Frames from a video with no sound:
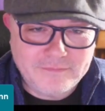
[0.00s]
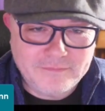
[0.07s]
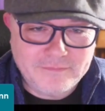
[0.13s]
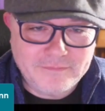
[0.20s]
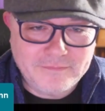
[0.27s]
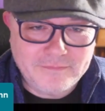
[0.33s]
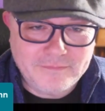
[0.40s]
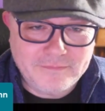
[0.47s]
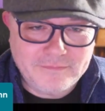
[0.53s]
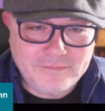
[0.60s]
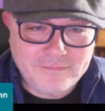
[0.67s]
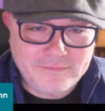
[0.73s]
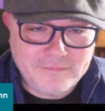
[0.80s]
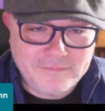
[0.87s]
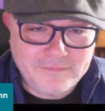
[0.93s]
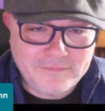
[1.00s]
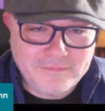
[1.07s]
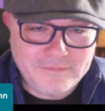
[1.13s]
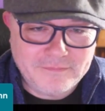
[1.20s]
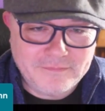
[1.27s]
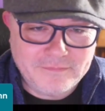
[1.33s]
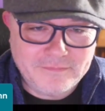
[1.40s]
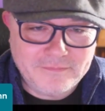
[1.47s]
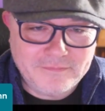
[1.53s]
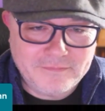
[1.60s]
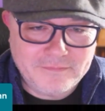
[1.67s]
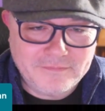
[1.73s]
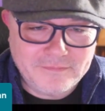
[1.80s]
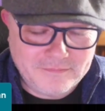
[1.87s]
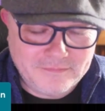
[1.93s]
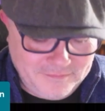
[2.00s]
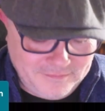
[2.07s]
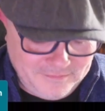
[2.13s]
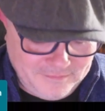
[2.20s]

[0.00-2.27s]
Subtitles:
(silent)